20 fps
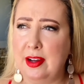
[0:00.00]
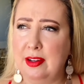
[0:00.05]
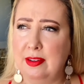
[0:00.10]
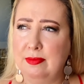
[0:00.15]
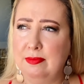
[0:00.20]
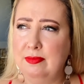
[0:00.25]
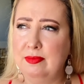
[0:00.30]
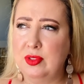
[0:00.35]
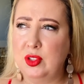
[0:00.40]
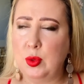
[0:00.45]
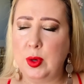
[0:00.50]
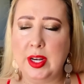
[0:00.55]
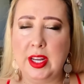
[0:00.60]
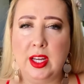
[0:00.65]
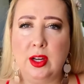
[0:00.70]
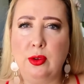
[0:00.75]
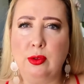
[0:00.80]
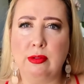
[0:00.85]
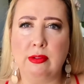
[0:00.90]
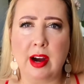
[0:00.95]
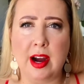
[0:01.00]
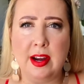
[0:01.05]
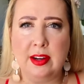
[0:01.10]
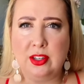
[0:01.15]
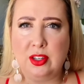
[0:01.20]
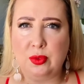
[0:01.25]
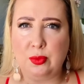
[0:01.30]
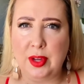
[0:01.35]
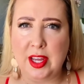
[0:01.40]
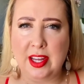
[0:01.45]
20 grand a
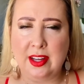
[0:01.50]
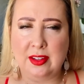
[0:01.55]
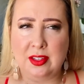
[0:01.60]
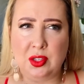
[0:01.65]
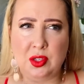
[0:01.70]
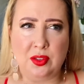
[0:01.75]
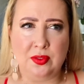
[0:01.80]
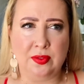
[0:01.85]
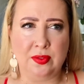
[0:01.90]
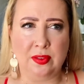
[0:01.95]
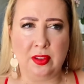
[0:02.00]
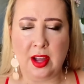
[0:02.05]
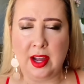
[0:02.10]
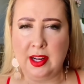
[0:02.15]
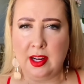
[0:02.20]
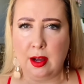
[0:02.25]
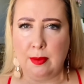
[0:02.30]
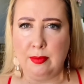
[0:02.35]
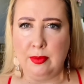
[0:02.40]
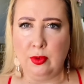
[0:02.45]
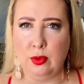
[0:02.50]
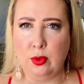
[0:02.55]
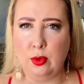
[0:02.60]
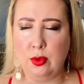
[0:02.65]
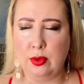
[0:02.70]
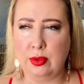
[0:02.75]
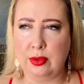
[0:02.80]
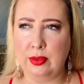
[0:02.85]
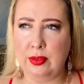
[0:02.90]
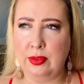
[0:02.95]
week because he was flying up
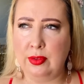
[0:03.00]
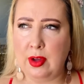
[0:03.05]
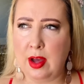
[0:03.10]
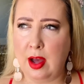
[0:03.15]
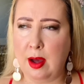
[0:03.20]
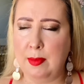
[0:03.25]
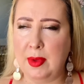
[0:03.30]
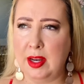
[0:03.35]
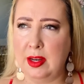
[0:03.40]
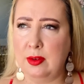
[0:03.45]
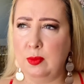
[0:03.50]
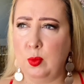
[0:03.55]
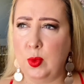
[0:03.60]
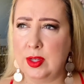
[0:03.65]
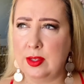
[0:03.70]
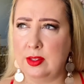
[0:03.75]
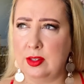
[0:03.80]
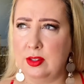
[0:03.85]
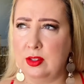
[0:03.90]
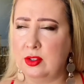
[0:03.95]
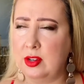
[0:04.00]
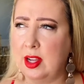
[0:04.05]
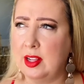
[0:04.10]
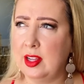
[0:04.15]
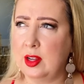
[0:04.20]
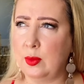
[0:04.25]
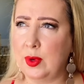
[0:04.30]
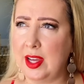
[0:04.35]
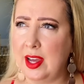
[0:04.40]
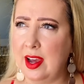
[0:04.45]
north. And in Western Australia,
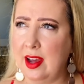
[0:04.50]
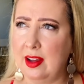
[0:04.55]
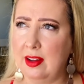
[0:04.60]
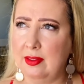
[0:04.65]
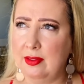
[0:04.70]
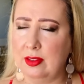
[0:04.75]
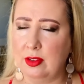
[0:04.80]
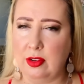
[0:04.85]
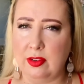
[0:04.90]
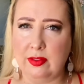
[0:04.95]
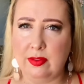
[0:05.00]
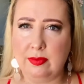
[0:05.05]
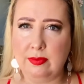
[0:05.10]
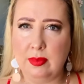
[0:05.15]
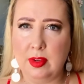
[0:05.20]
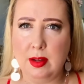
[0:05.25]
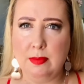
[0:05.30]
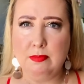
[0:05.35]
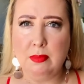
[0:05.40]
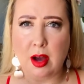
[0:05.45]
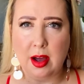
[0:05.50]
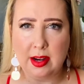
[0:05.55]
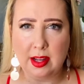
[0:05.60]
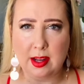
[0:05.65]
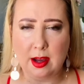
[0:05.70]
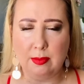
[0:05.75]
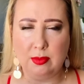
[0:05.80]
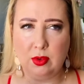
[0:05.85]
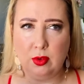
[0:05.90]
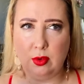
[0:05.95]
we have a lot of mining up
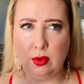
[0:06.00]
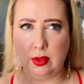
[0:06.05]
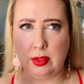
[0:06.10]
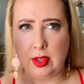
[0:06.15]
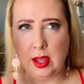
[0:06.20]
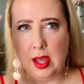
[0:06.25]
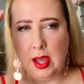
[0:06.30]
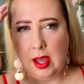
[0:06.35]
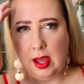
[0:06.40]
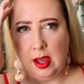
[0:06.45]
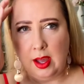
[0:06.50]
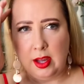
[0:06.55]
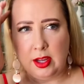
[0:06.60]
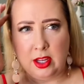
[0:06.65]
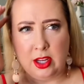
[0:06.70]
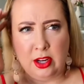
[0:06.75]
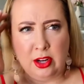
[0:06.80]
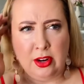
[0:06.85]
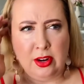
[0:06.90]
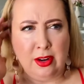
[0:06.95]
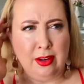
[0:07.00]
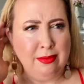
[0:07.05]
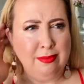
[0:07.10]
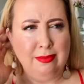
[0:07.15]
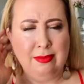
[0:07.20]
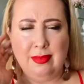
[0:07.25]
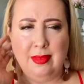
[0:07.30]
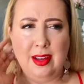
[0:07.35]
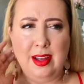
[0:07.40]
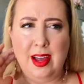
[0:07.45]
north,
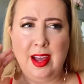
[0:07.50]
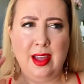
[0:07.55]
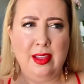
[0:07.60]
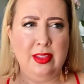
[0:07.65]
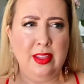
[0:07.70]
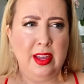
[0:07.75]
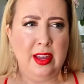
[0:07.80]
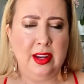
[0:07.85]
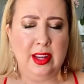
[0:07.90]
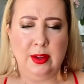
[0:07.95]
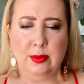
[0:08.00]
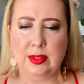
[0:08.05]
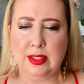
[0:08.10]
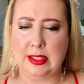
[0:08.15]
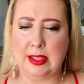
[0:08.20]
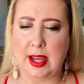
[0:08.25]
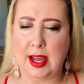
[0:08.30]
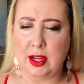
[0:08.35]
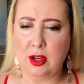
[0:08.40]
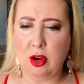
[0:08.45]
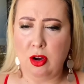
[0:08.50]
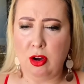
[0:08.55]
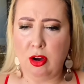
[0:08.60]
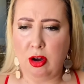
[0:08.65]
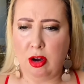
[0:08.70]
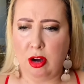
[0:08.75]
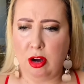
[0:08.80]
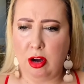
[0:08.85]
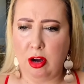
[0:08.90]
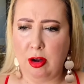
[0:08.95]
and then he was like,
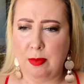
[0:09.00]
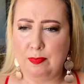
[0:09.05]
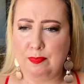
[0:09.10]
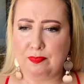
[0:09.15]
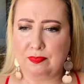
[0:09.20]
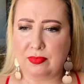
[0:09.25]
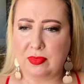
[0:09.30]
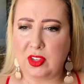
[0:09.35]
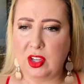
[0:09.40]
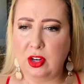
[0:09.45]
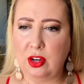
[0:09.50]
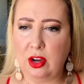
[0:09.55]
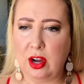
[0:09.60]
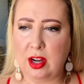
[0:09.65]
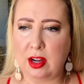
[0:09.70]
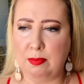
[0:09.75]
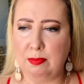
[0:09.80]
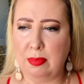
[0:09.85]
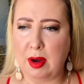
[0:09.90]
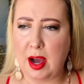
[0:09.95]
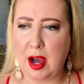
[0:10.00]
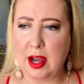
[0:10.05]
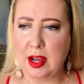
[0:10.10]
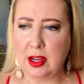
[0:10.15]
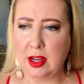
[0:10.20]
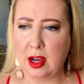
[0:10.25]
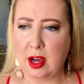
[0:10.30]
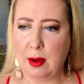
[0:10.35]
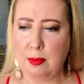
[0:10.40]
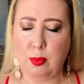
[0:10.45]
oh, you know,
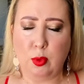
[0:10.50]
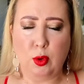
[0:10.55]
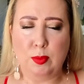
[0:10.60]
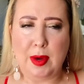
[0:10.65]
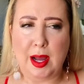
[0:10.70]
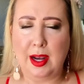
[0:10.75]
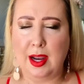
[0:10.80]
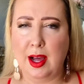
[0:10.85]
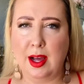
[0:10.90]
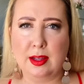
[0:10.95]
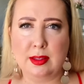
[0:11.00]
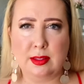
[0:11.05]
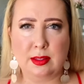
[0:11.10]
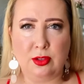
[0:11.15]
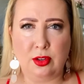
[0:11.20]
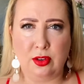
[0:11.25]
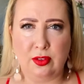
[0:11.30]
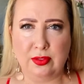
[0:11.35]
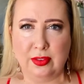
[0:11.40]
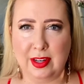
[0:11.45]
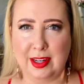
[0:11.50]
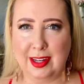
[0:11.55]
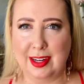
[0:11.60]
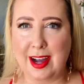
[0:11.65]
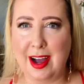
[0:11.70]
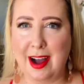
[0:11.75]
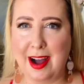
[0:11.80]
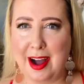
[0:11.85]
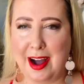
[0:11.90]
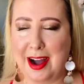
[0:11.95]
I bought my last girlfriend a
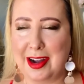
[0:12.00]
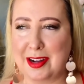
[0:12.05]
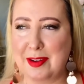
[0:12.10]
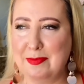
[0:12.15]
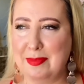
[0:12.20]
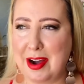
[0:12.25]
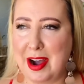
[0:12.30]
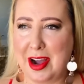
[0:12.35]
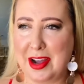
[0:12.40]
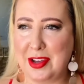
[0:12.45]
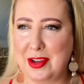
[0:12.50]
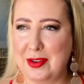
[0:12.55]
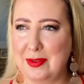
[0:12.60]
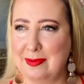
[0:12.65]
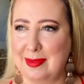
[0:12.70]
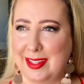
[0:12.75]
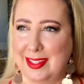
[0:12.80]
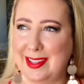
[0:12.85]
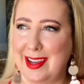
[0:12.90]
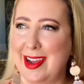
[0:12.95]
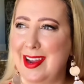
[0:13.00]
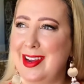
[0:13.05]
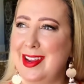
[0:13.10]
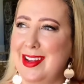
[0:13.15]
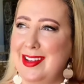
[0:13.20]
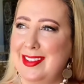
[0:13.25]
car, I could buy you a Mercedes and